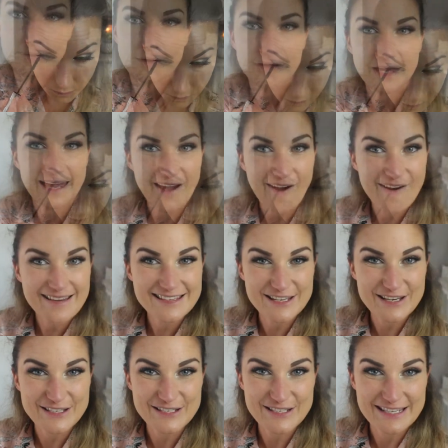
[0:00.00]
Okay, eyes
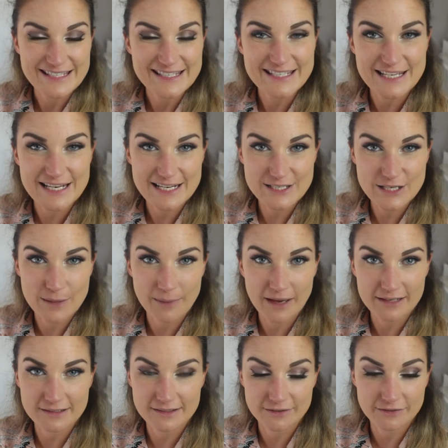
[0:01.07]
are done, so let's go
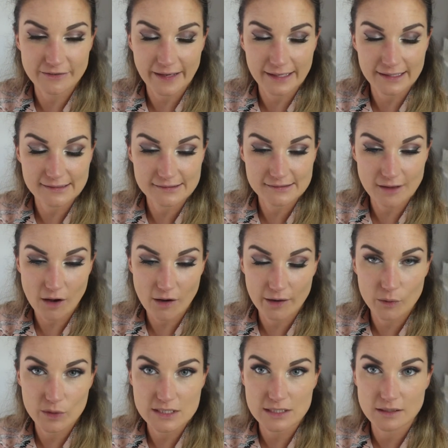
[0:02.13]
back to the face. I
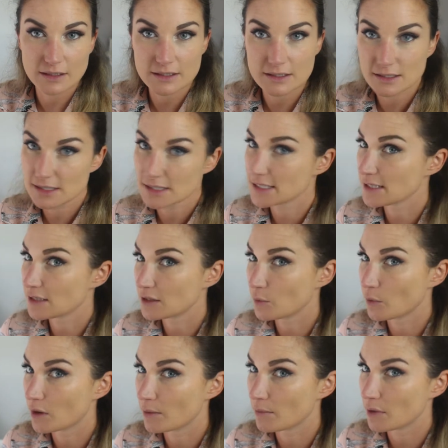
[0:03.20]
always like to see
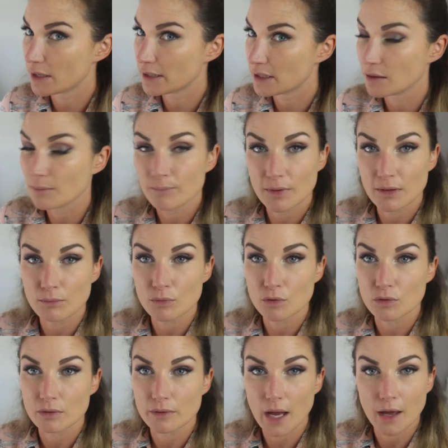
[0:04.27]
where I might need a bit
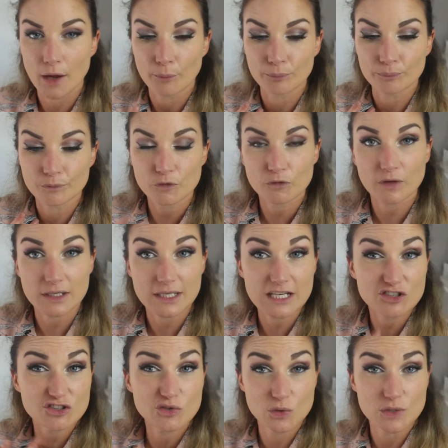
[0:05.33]
more
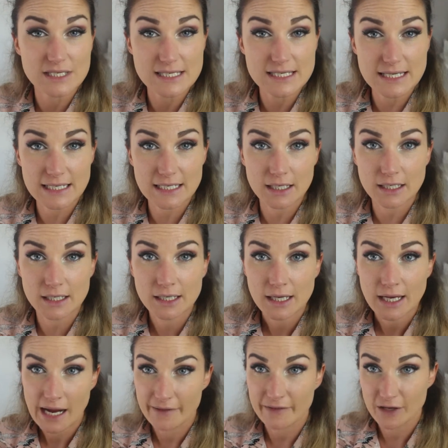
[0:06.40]
foundation or concealer
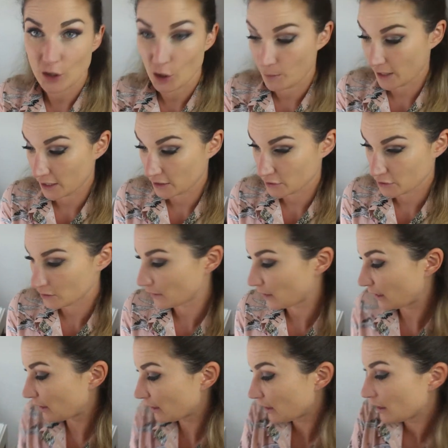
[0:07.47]
and then go back and do
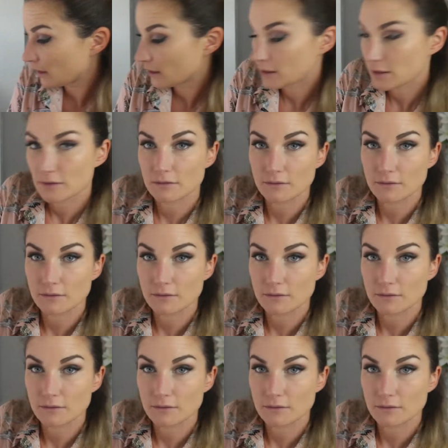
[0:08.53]
that.